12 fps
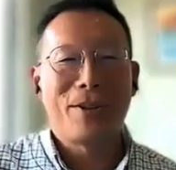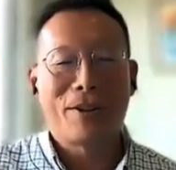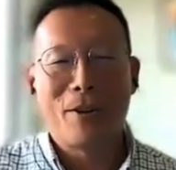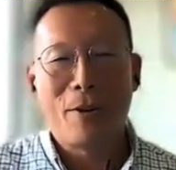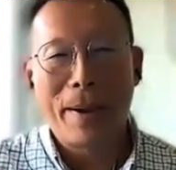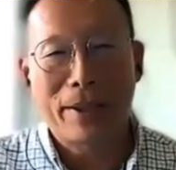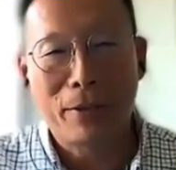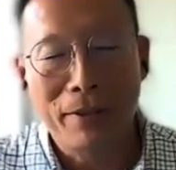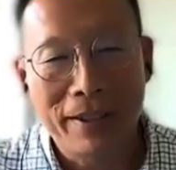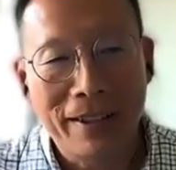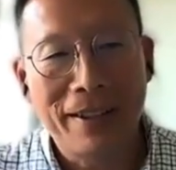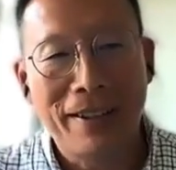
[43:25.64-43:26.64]
Always good. Go
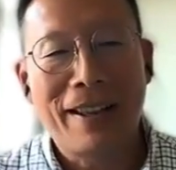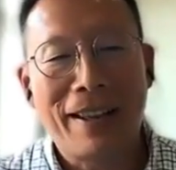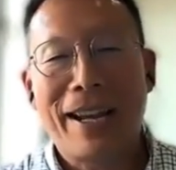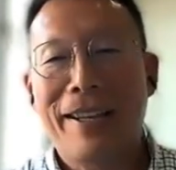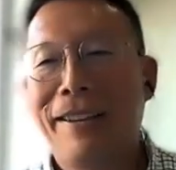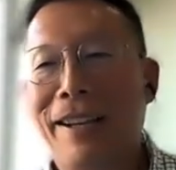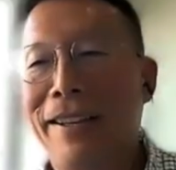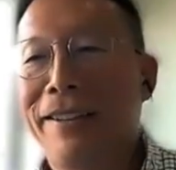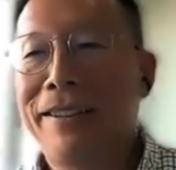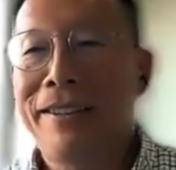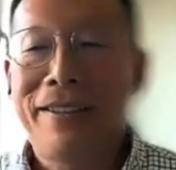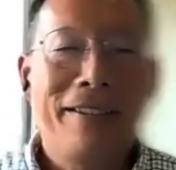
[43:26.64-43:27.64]
back to the
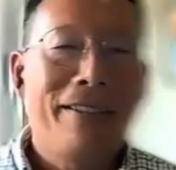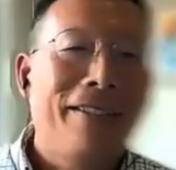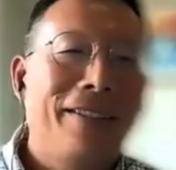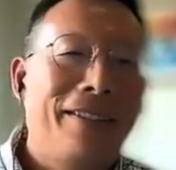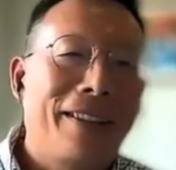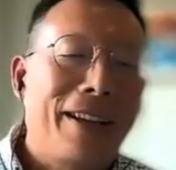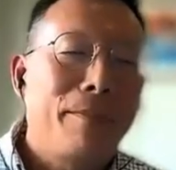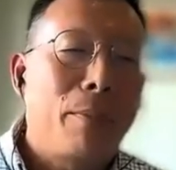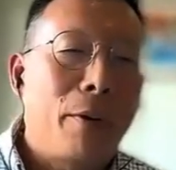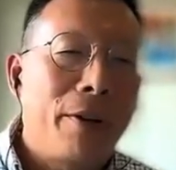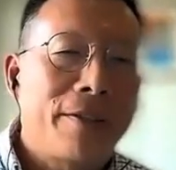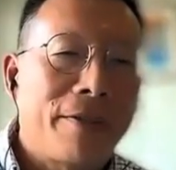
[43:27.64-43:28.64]
nine, nine, uh,
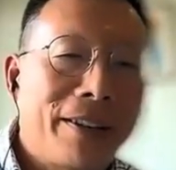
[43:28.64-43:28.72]
nine